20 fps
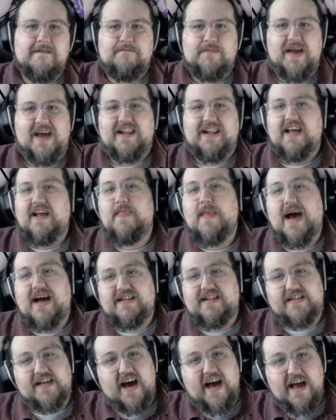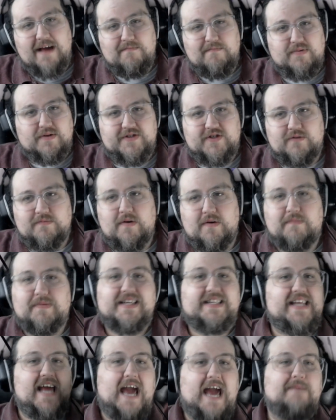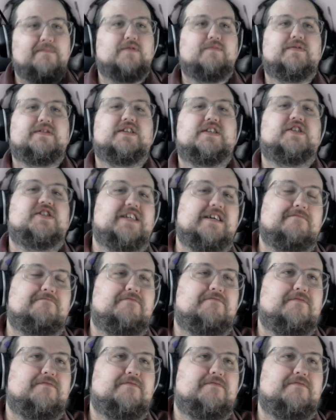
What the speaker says: and in that time presumably tampered with the ship.